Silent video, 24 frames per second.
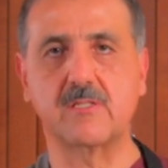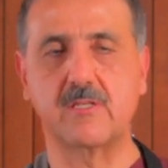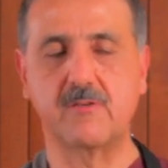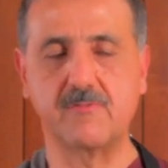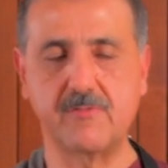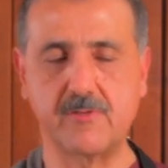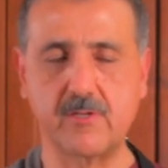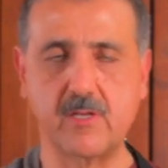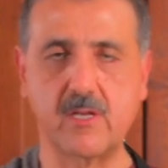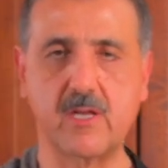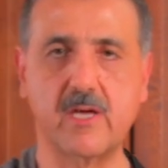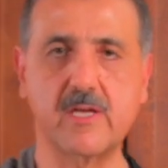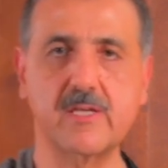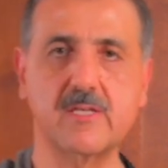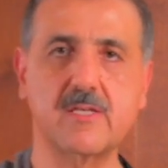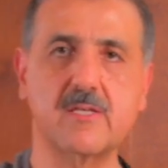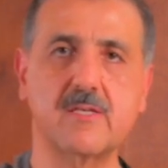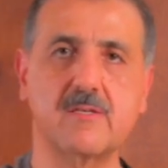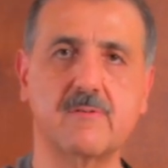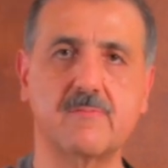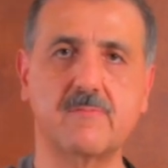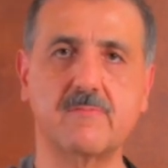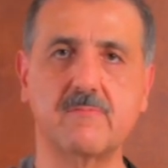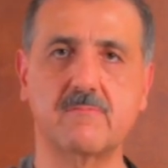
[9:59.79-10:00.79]
If you like
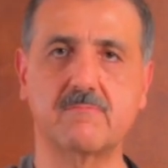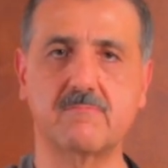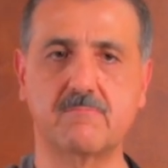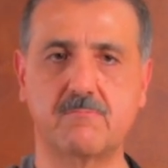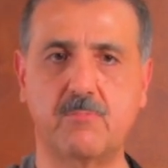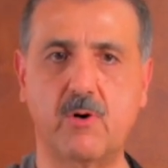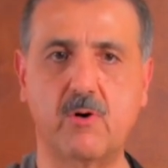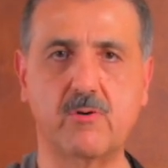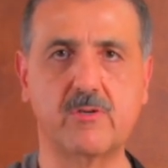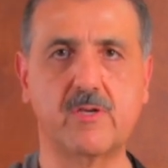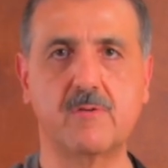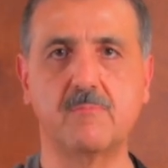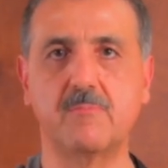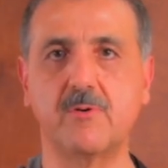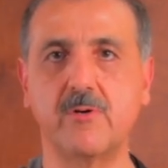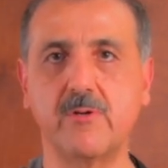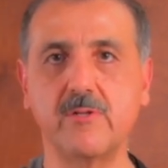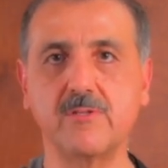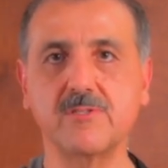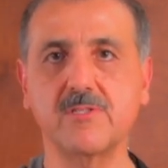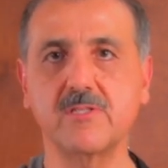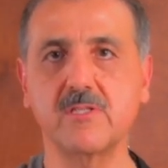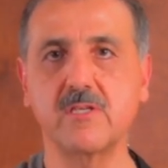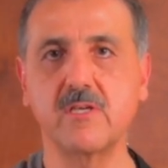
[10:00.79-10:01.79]
poke
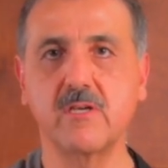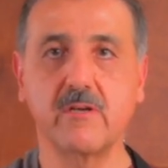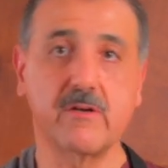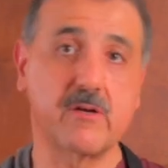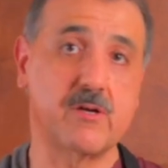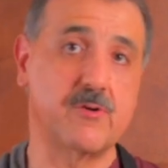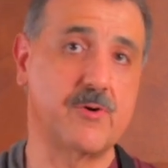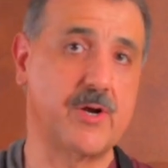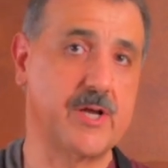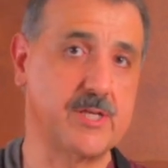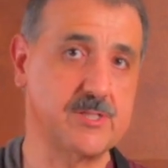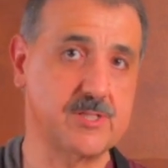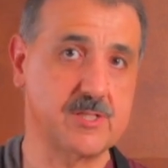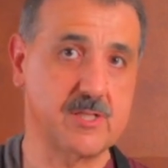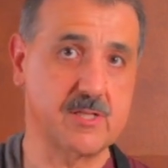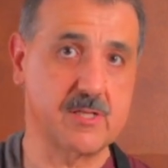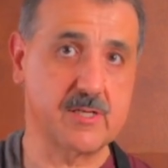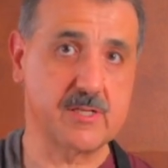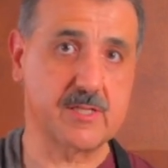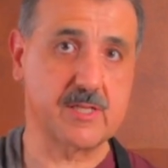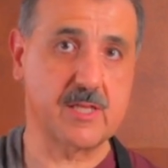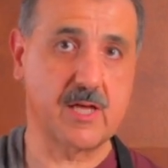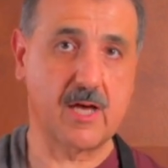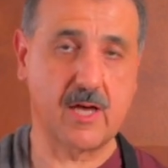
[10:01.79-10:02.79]
bowls, arrange it
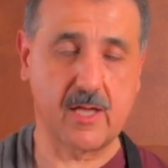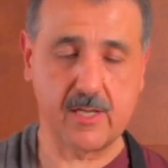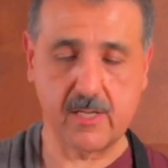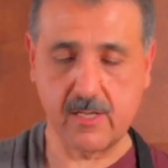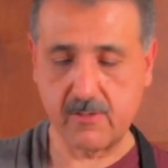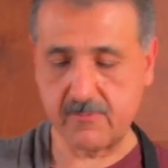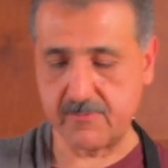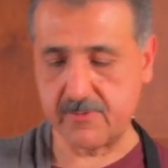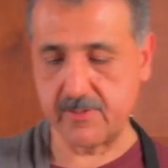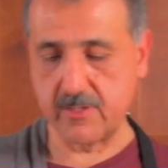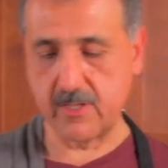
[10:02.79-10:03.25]
like that. If